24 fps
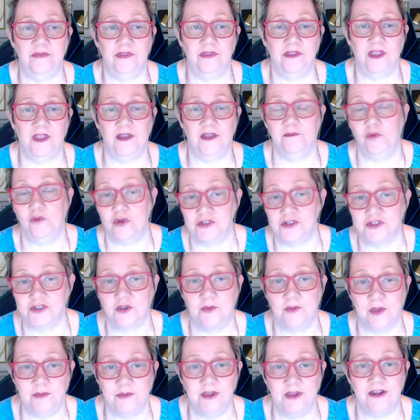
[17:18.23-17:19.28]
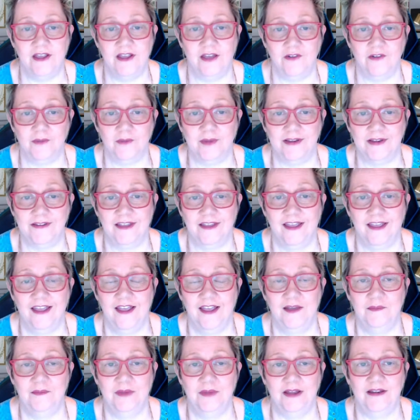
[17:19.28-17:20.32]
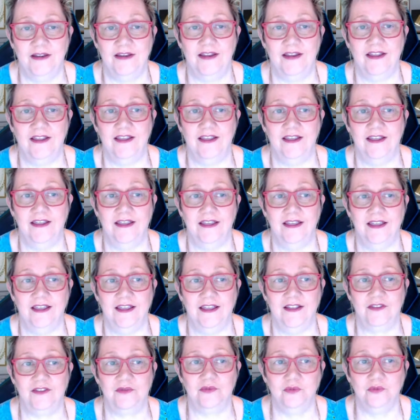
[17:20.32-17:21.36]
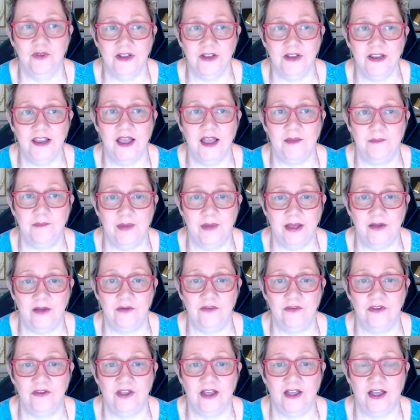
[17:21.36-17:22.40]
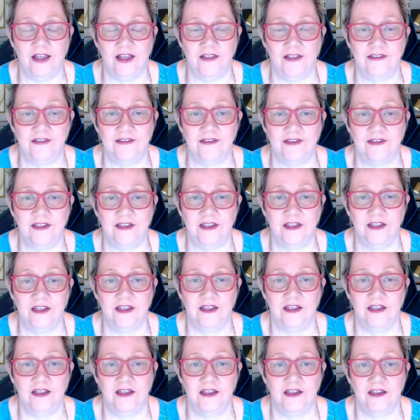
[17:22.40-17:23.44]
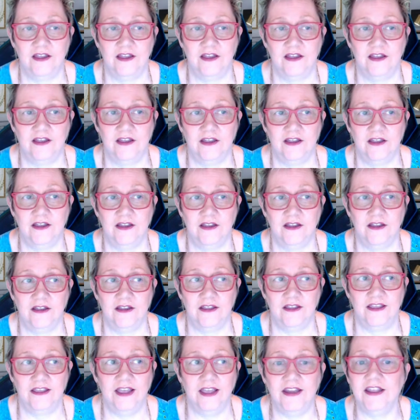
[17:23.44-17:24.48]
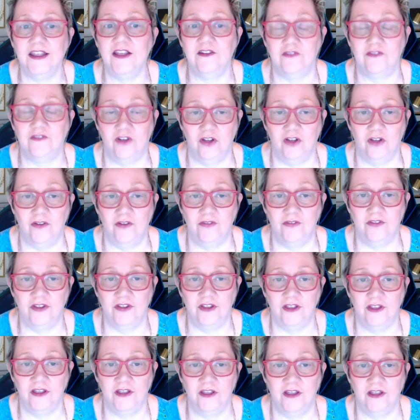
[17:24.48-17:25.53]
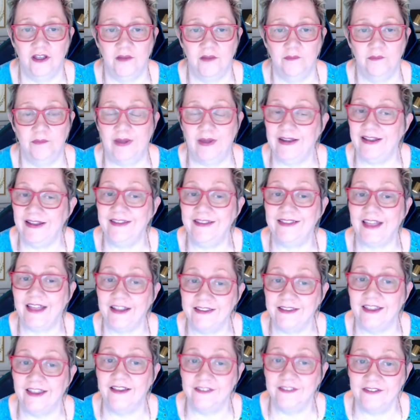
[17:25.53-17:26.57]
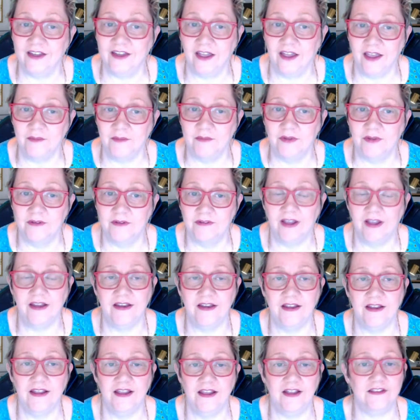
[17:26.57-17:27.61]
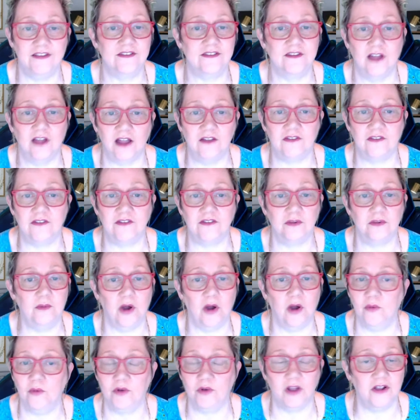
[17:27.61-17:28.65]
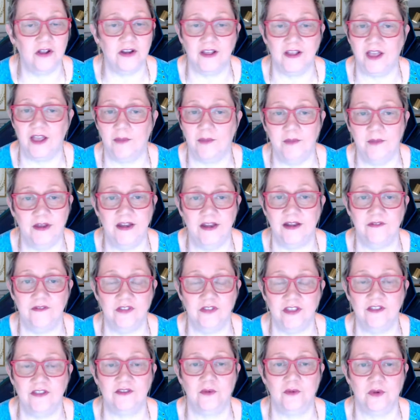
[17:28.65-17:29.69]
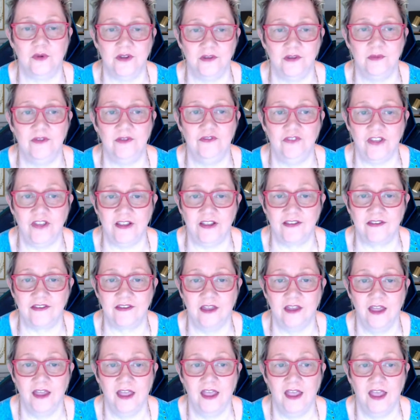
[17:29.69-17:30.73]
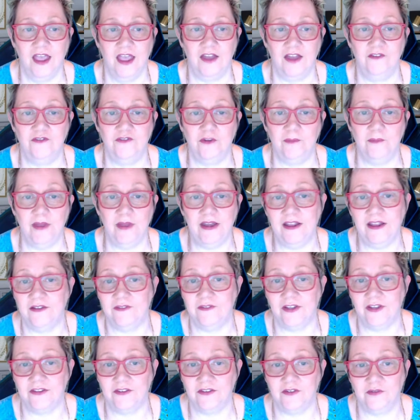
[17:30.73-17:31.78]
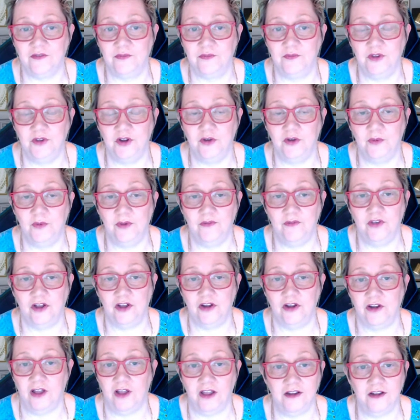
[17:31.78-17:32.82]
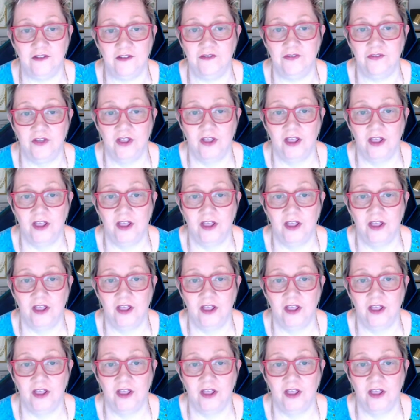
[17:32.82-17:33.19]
And more so maybe in government. But it's really about us getting involved. But that takes time, right? It's not tomorrow. We're not going to come in and everything's going to be fixed. And for many of us who, we've got a lot of